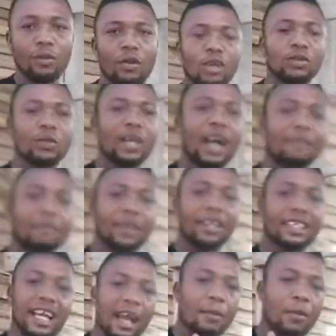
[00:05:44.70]
Because we have 3
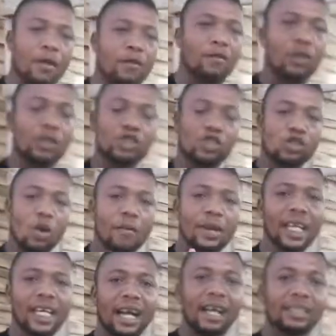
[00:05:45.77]
types of
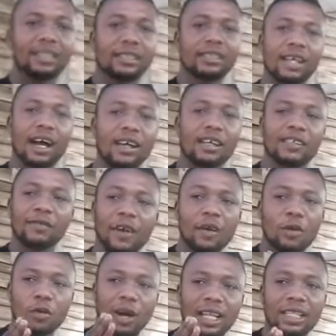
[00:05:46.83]
sawmill cut that is very
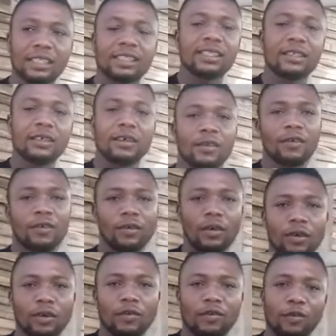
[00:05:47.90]
quality
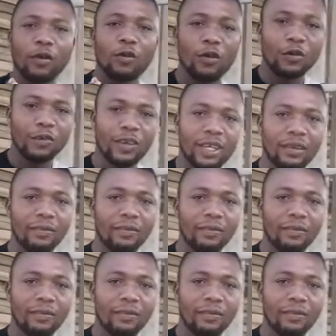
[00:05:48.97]
for roofing.